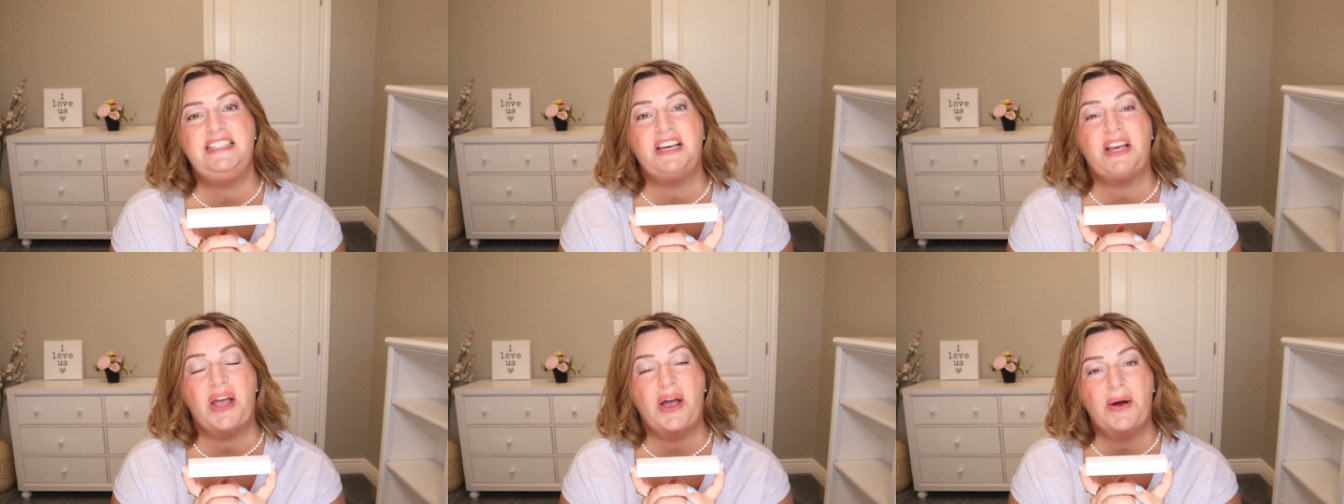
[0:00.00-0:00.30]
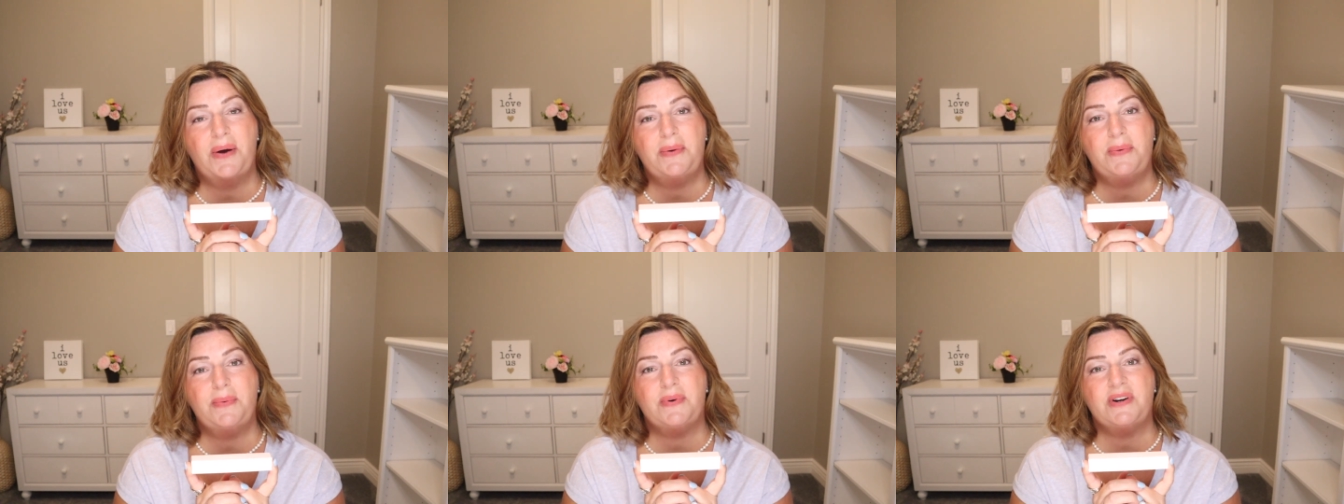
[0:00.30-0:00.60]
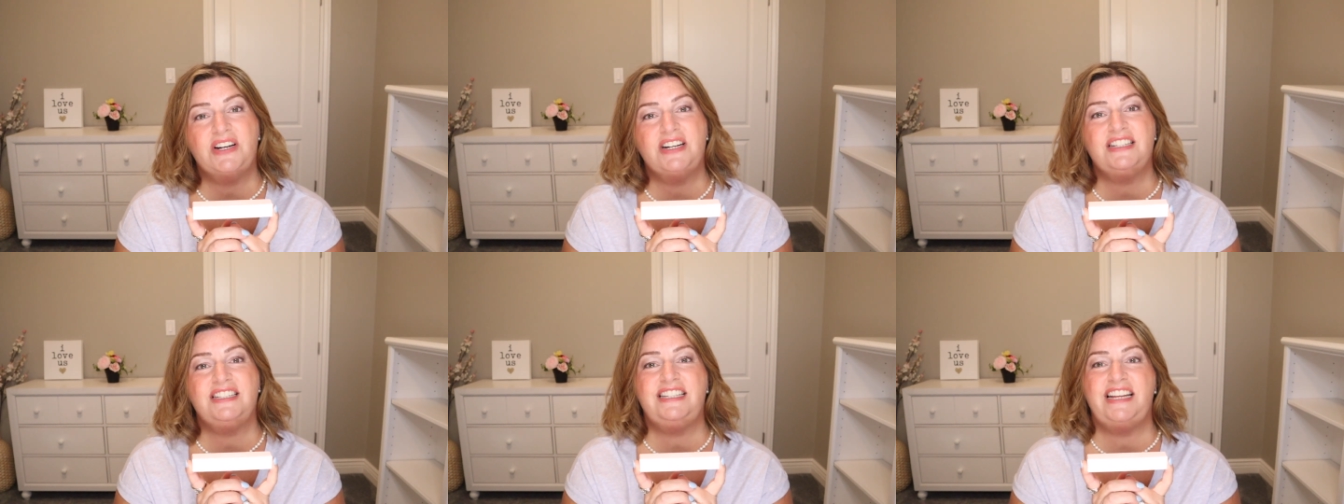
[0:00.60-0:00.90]
the code
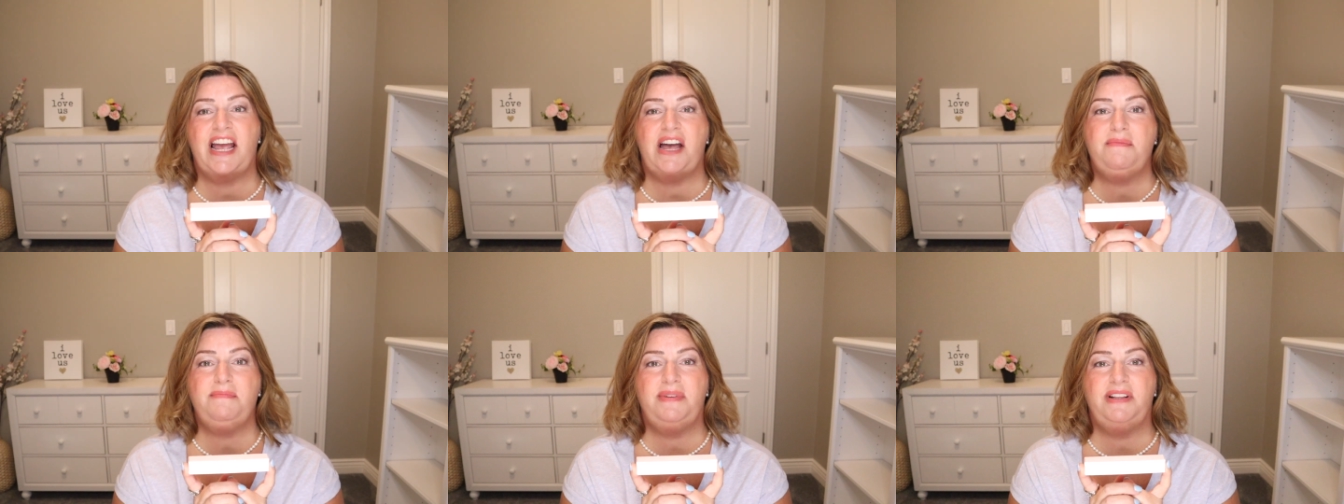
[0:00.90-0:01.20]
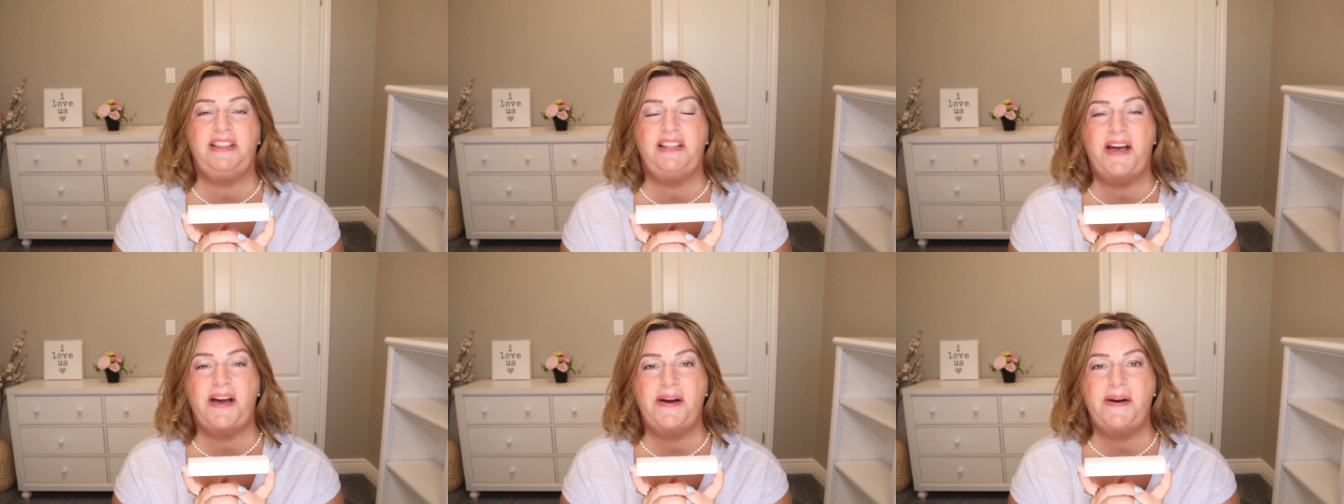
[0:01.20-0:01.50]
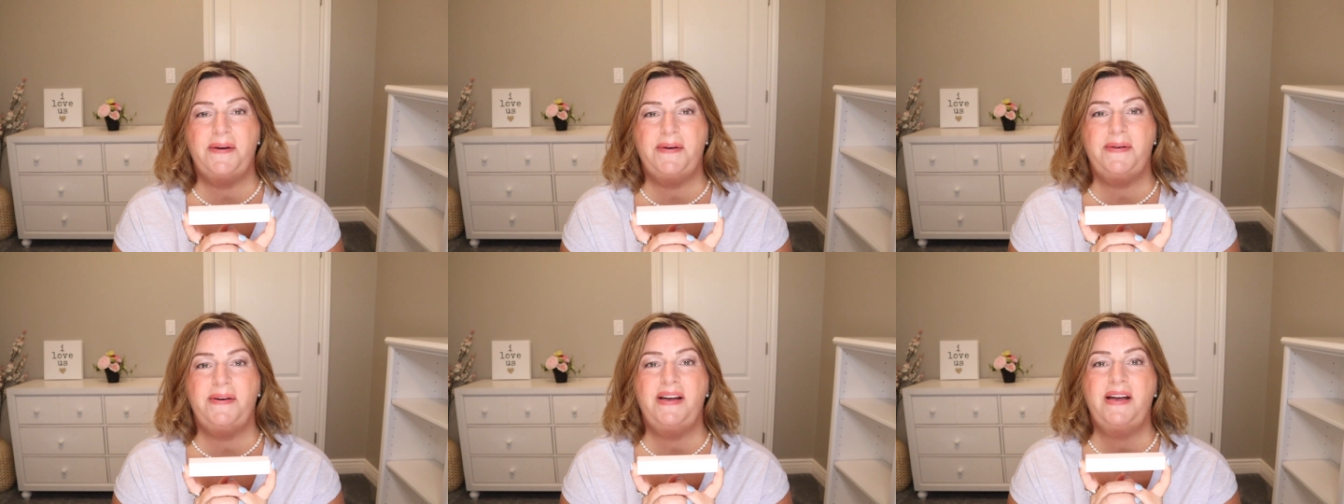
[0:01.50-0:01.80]
word down
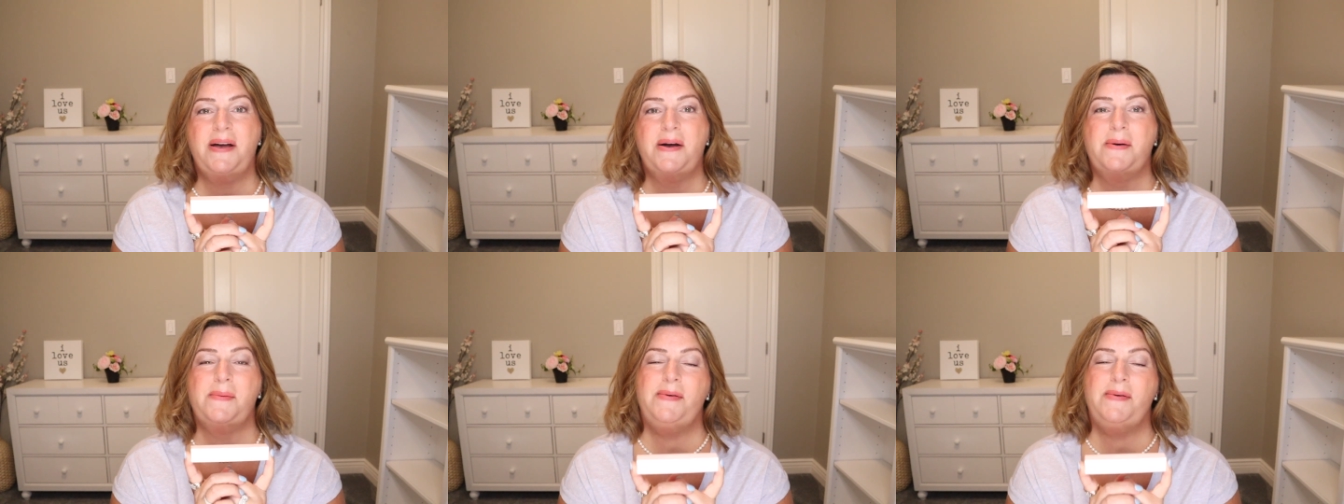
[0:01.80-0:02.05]
below